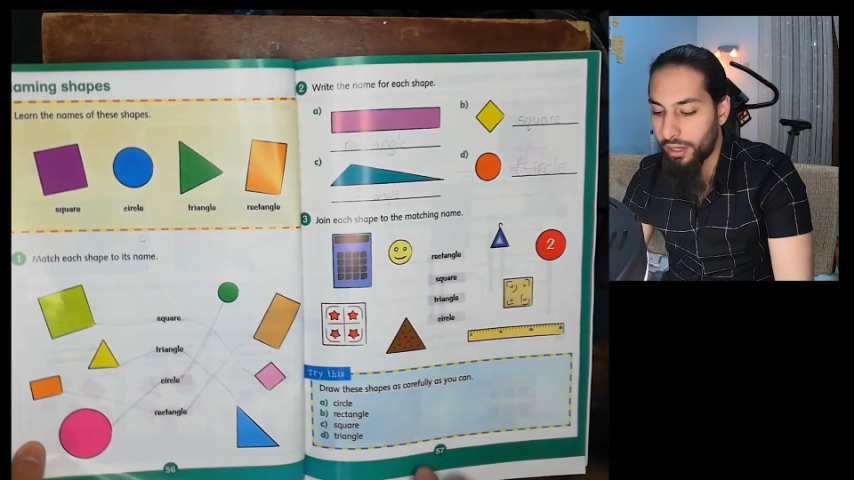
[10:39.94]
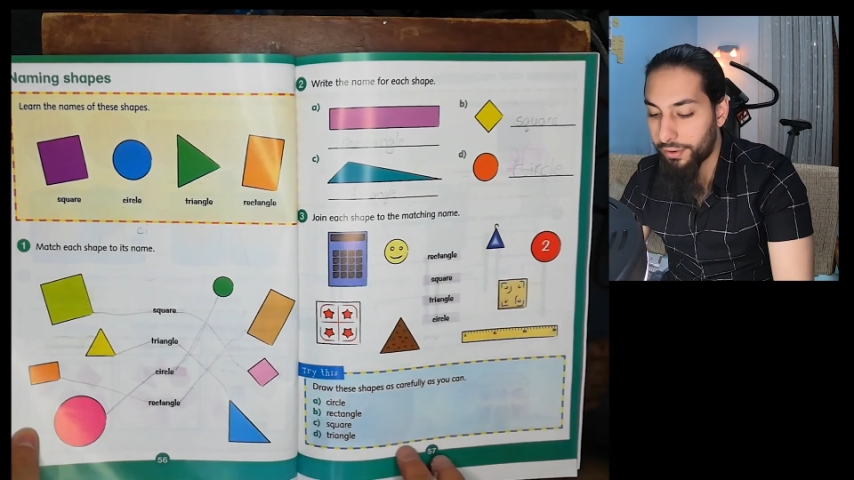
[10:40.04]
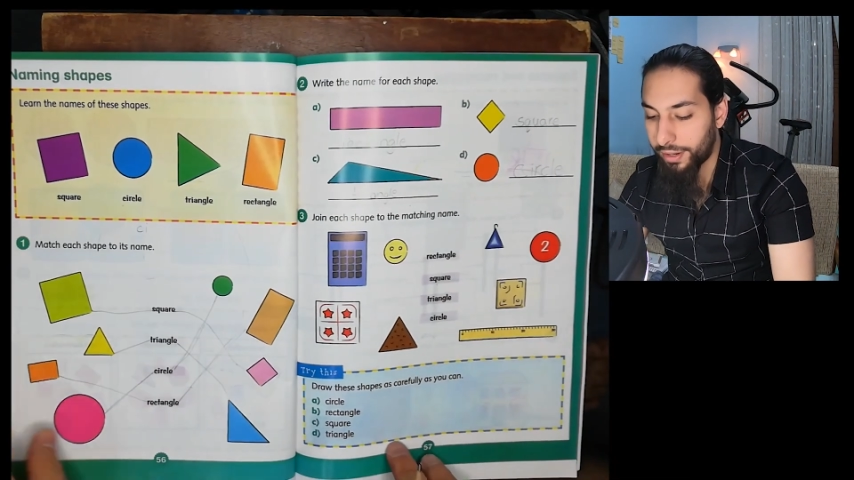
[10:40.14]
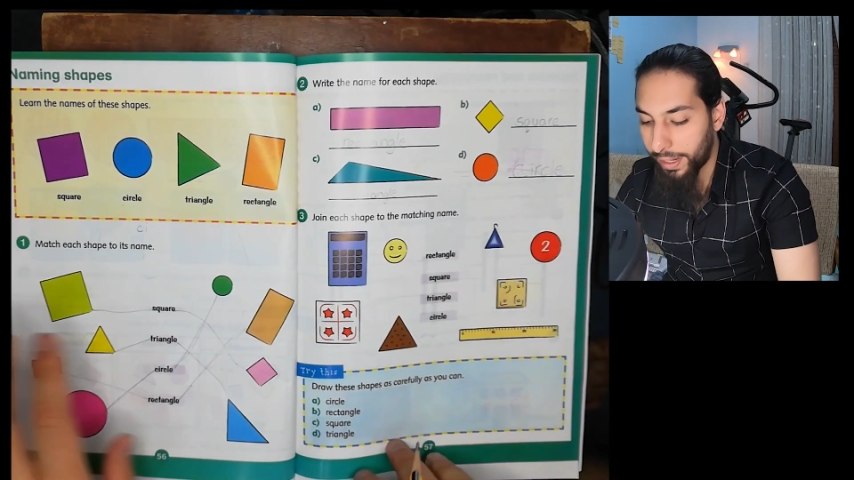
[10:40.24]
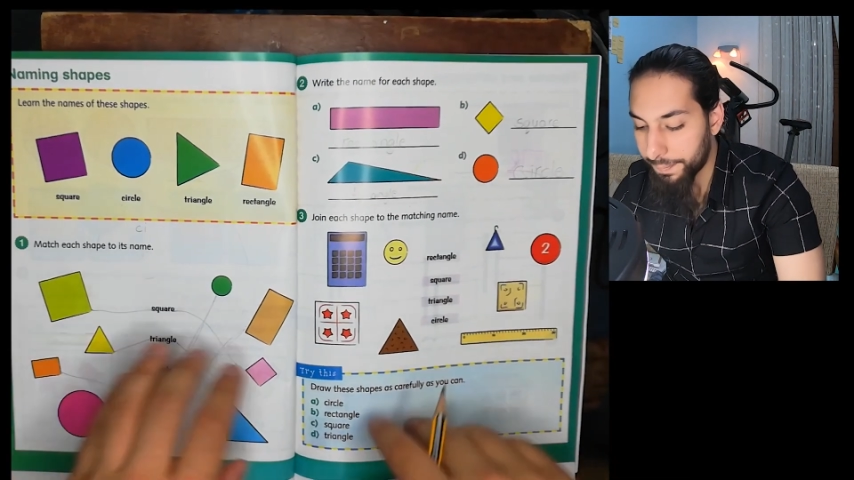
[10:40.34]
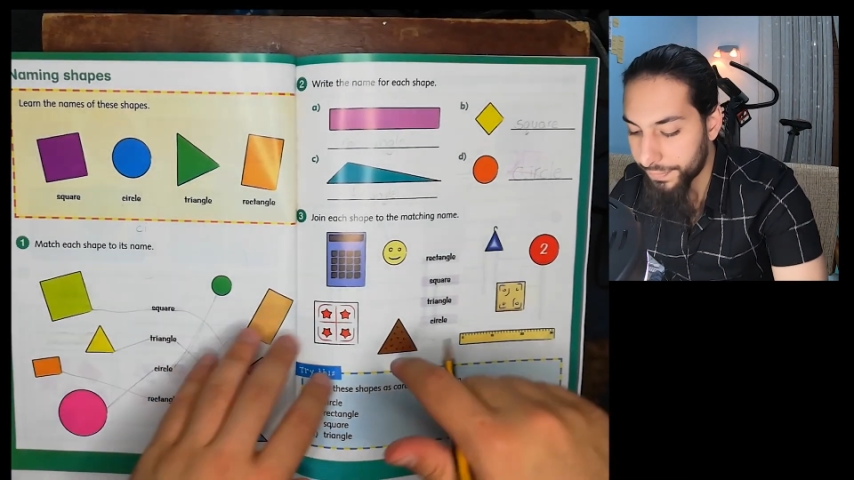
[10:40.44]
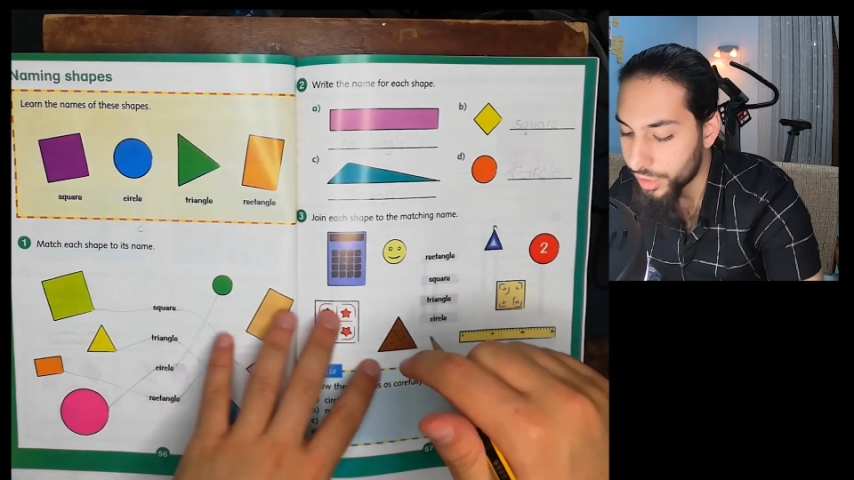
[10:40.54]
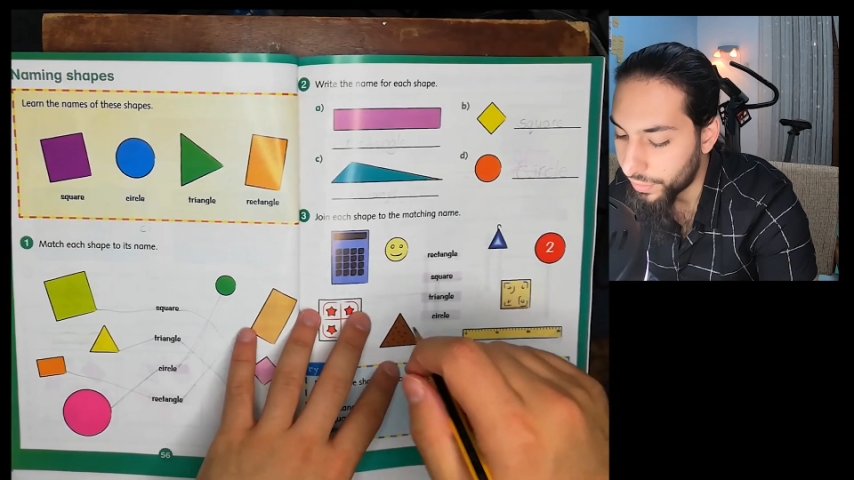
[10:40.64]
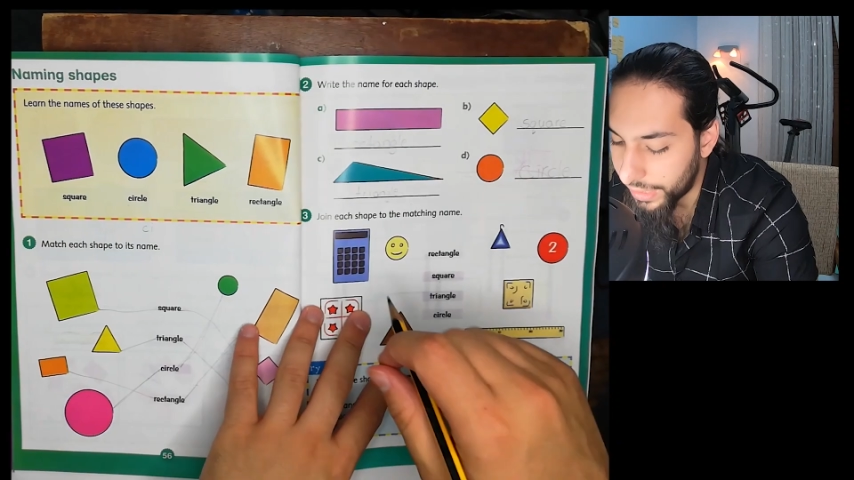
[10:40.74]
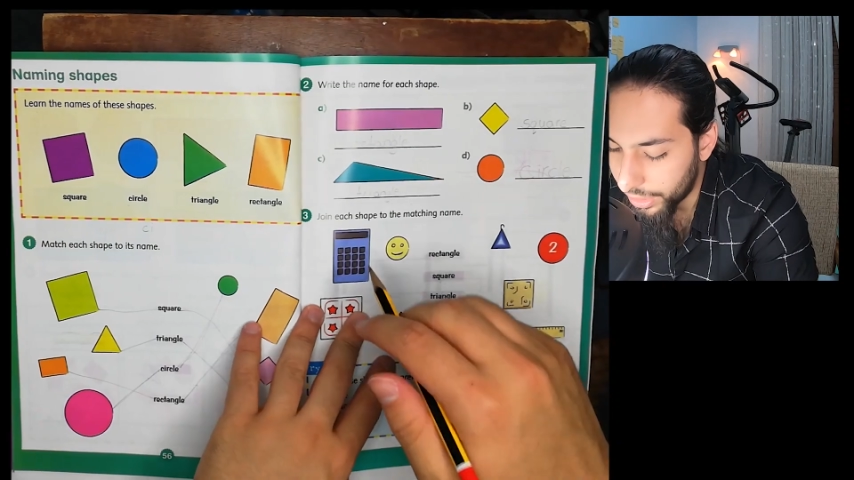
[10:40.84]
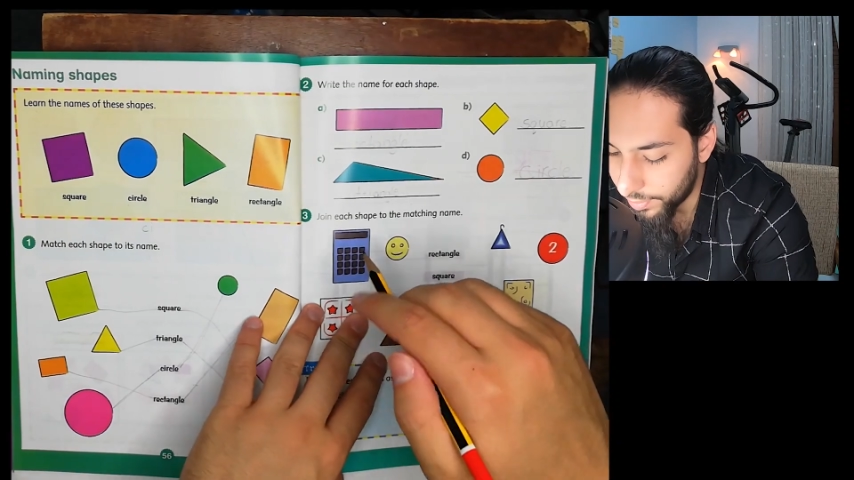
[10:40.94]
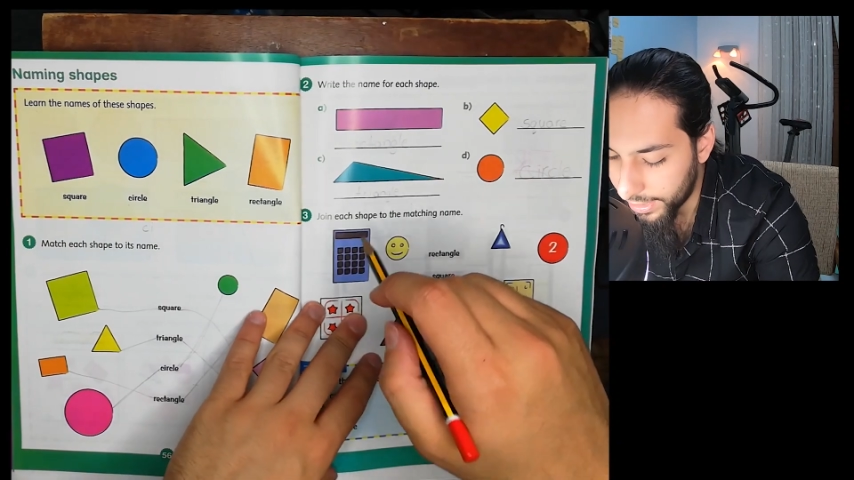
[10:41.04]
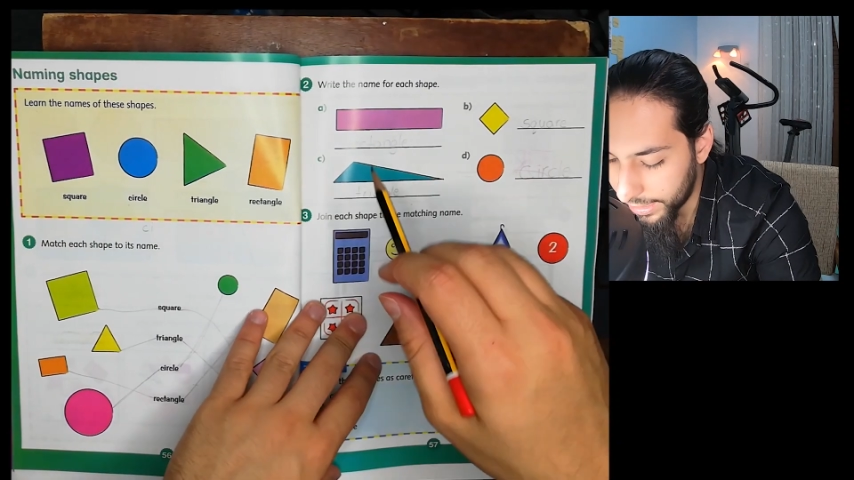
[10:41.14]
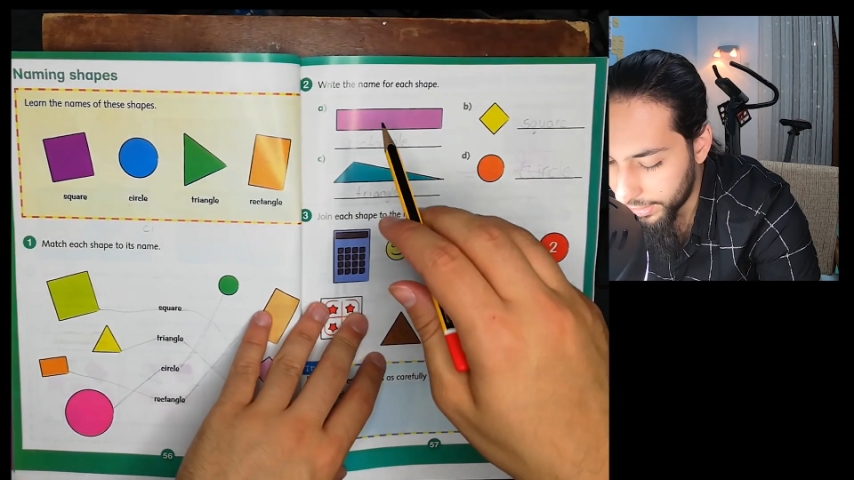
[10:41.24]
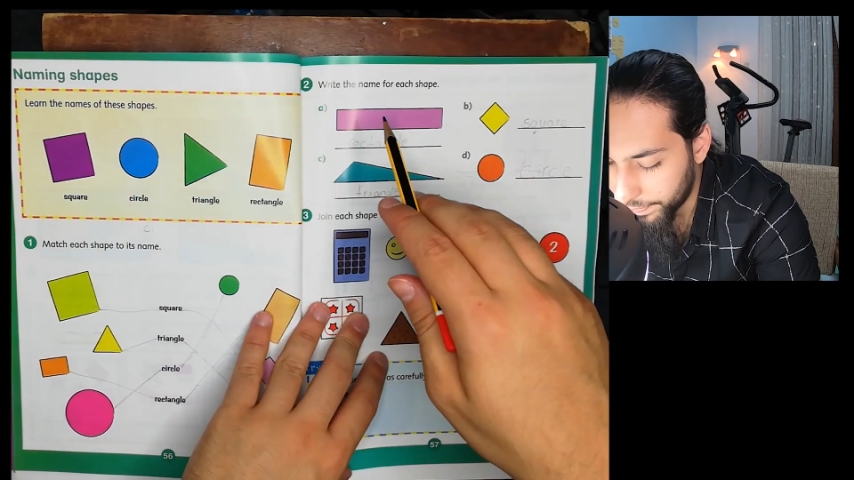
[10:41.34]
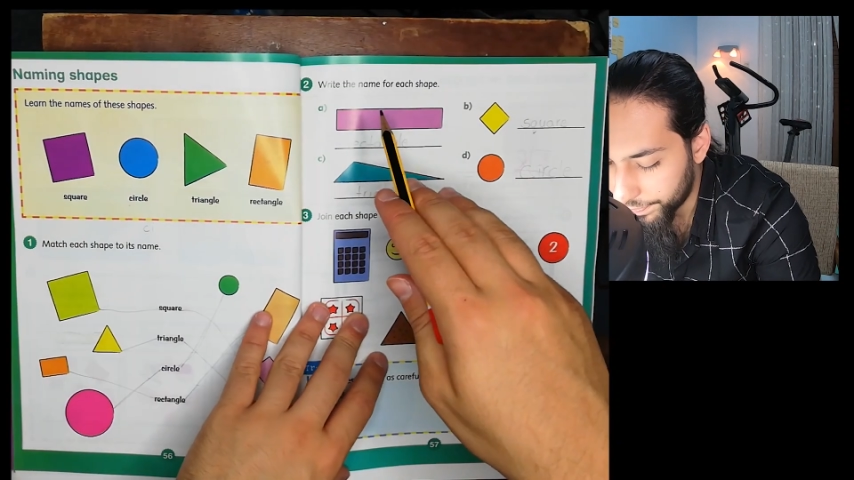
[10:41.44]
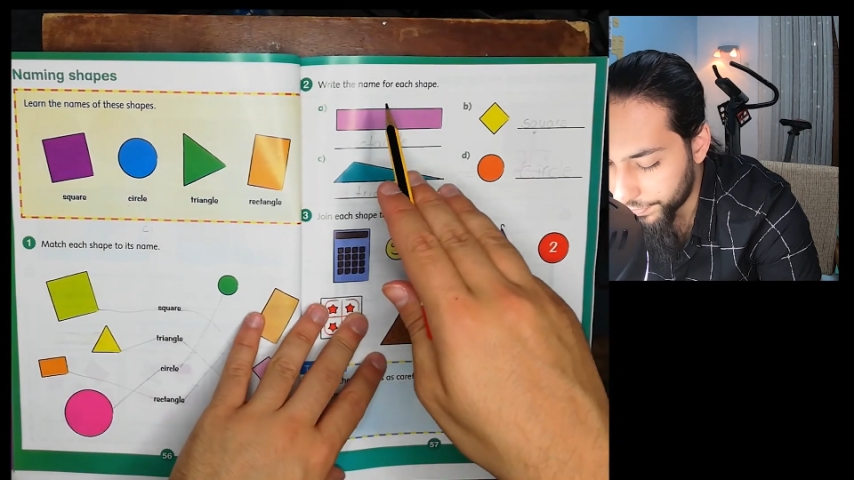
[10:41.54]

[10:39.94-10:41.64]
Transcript: Okay, so very quickly,